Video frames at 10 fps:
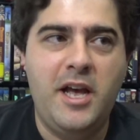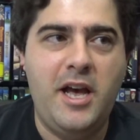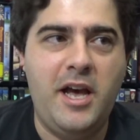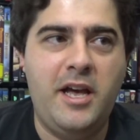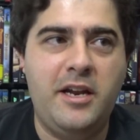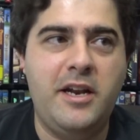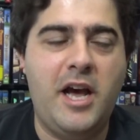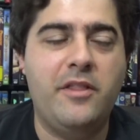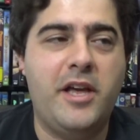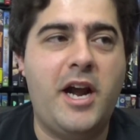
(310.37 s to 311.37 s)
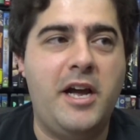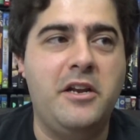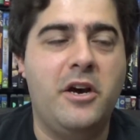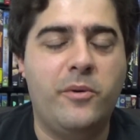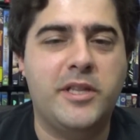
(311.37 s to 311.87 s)
And now that I
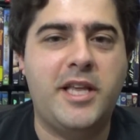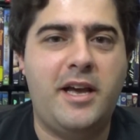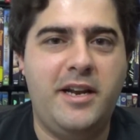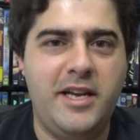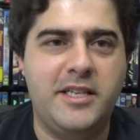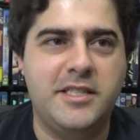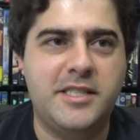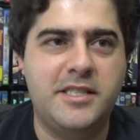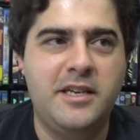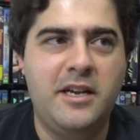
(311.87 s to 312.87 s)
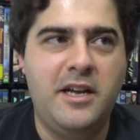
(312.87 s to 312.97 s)
know what that is,